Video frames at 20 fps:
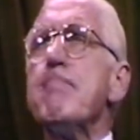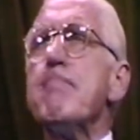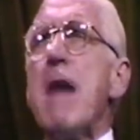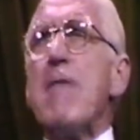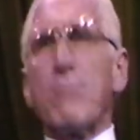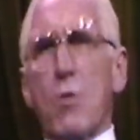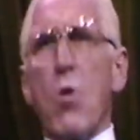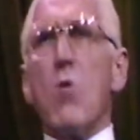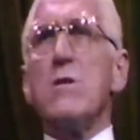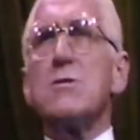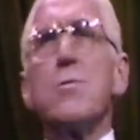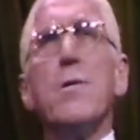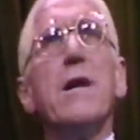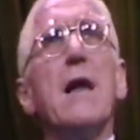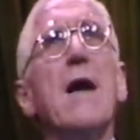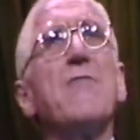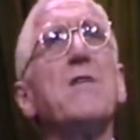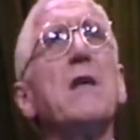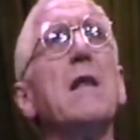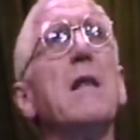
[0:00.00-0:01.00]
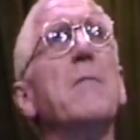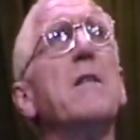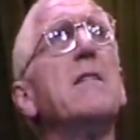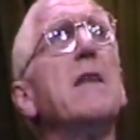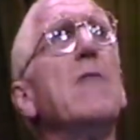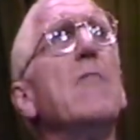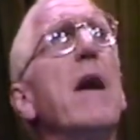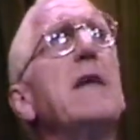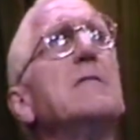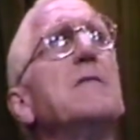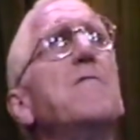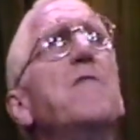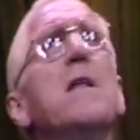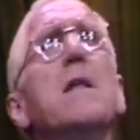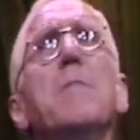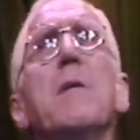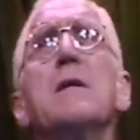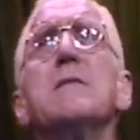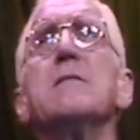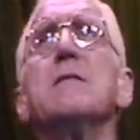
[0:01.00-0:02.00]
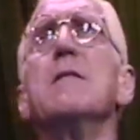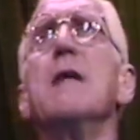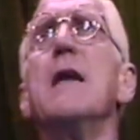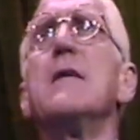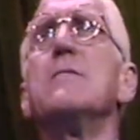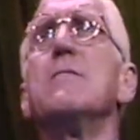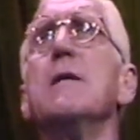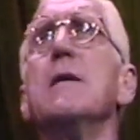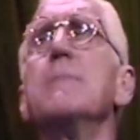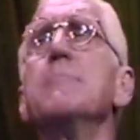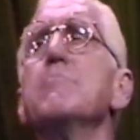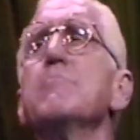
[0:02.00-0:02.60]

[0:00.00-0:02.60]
Of course, we'd have to limit their right to filibuster, naturally.